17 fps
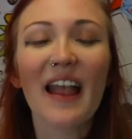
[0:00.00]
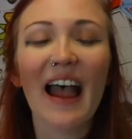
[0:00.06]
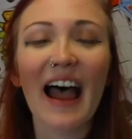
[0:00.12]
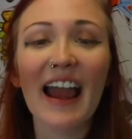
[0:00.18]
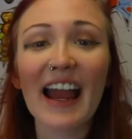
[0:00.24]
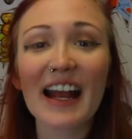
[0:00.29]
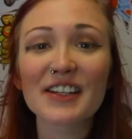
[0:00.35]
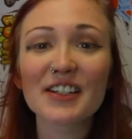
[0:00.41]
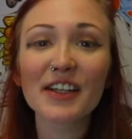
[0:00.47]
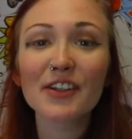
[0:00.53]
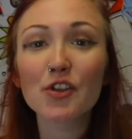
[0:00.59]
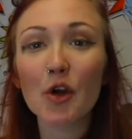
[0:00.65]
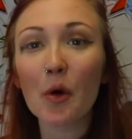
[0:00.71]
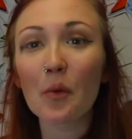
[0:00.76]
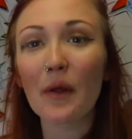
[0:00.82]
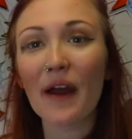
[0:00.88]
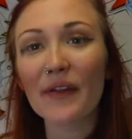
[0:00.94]
I actually
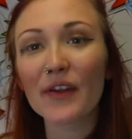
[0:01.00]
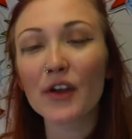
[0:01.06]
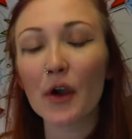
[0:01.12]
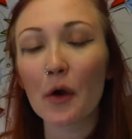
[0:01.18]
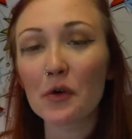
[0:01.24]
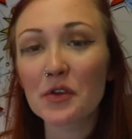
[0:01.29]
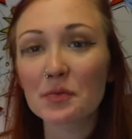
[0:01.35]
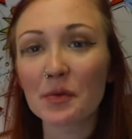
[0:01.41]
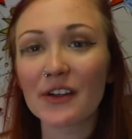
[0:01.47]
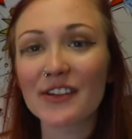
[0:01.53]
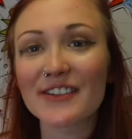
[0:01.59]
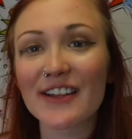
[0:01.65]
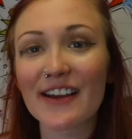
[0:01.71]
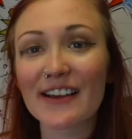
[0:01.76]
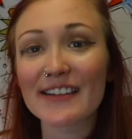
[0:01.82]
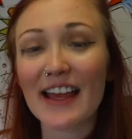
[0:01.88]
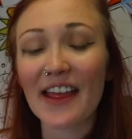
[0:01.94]
don't like the
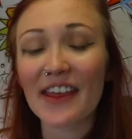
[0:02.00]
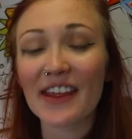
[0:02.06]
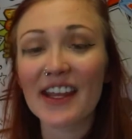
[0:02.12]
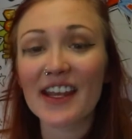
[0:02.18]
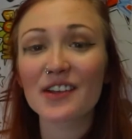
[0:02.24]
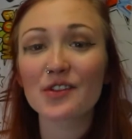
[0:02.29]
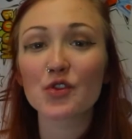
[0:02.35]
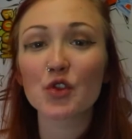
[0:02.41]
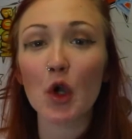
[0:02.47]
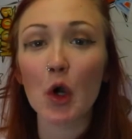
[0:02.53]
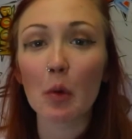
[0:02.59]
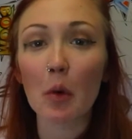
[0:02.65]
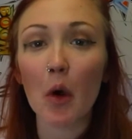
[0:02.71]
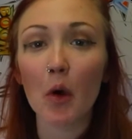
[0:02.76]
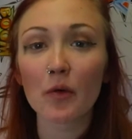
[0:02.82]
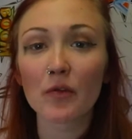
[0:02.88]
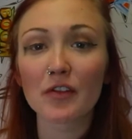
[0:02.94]
Ghostbusters. I think it's
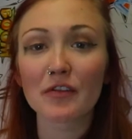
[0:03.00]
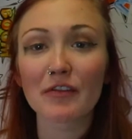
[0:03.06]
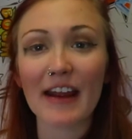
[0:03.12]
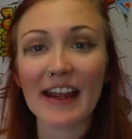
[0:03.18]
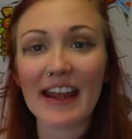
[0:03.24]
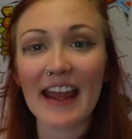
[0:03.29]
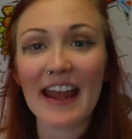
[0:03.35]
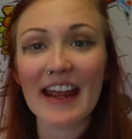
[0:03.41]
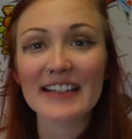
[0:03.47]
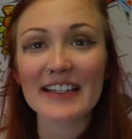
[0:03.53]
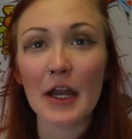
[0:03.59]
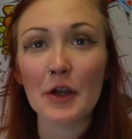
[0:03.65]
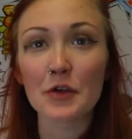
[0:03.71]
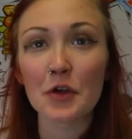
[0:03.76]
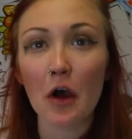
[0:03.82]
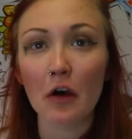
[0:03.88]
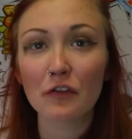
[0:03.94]
so overrated
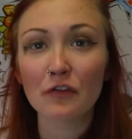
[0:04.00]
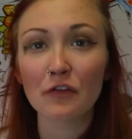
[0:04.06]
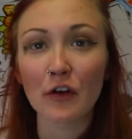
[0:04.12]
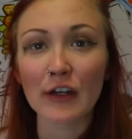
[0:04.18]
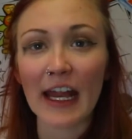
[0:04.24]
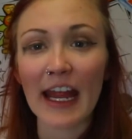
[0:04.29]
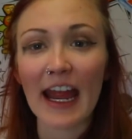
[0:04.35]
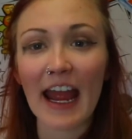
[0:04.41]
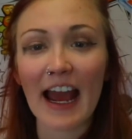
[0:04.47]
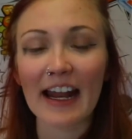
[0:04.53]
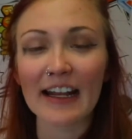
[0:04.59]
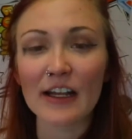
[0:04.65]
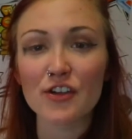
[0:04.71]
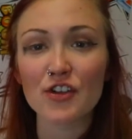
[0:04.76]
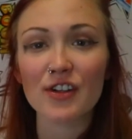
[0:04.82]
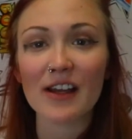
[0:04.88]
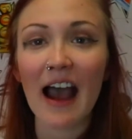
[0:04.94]
and not funny, and
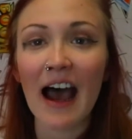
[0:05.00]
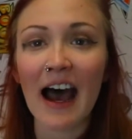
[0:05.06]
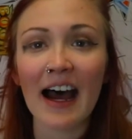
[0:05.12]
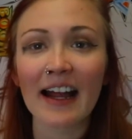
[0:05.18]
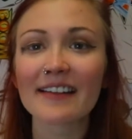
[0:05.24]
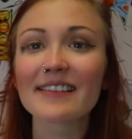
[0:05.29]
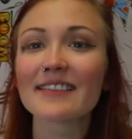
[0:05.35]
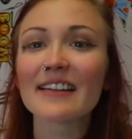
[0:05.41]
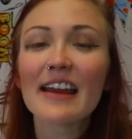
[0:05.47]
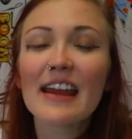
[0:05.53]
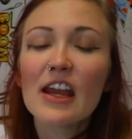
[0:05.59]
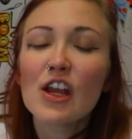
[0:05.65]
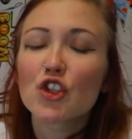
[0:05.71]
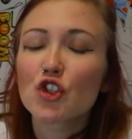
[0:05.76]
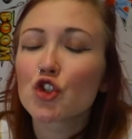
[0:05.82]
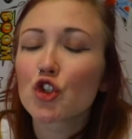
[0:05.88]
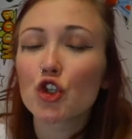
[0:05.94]
I just can't,
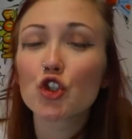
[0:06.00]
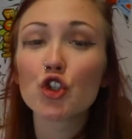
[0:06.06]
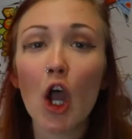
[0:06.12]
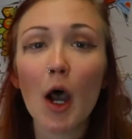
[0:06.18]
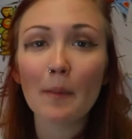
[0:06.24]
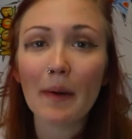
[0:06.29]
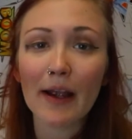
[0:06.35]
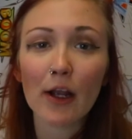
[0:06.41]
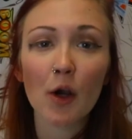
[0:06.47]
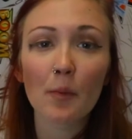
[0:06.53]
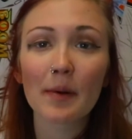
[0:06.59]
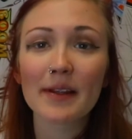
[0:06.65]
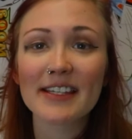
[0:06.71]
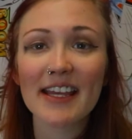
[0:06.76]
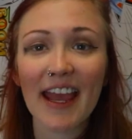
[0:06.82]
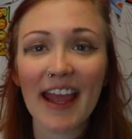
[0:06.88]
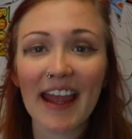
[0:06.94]
it's just not my cup
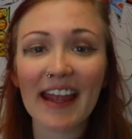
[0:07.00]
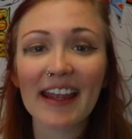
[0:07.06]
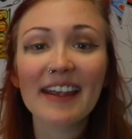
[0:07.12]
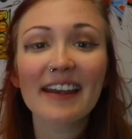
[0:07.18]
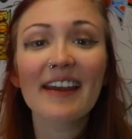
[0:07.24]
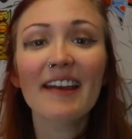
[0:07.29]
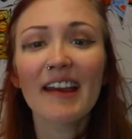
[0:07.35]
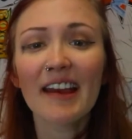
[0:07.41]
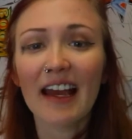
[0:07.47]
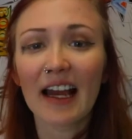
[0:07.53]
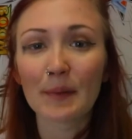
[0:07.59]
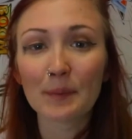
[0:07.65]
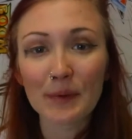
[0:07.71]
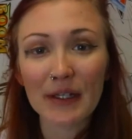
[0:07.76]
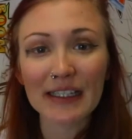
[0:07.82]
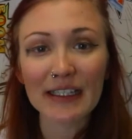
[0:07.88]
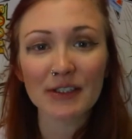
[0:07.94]
of tea.
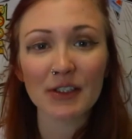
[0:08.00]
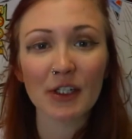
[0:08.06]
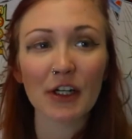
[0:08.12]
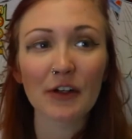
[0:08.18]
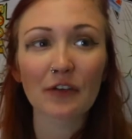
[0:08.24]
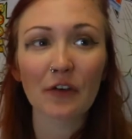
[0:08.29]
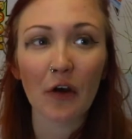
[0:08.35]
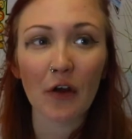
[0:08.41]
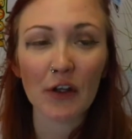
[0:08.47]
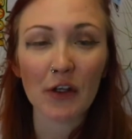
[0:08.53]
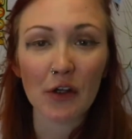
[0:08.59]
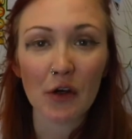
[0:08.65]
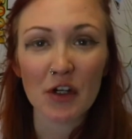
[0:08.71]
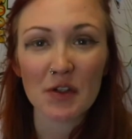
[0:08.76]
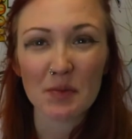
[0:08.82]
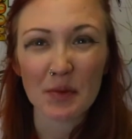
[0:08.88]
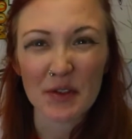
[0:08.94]
I'm really sorry for all you
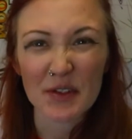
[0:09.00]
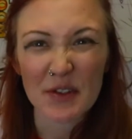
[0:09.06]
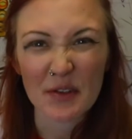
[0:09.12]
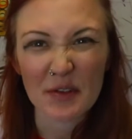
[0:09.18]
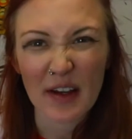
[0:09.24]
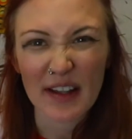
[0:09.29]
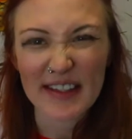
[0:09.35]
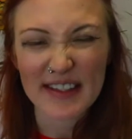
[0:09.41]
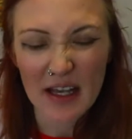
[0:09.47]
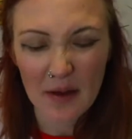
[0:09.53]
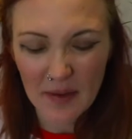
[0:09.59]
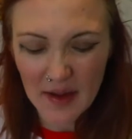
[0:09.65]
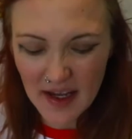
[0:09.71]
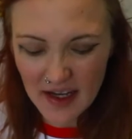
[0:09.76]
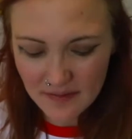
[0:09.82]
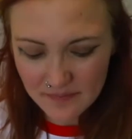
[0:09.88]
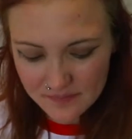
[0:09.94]
Ghostbusters fans out
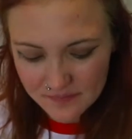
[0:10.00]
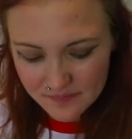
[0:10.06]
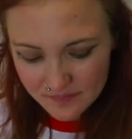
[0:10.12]
there.